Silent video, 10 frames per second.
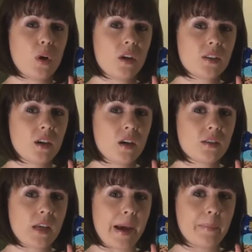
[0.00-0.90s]
wok
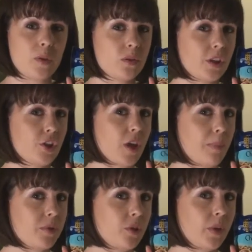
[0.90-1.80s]
sauce. I'm using
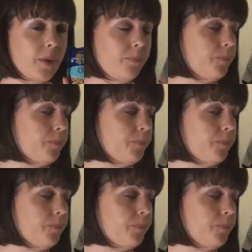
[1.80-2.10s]
chop suey.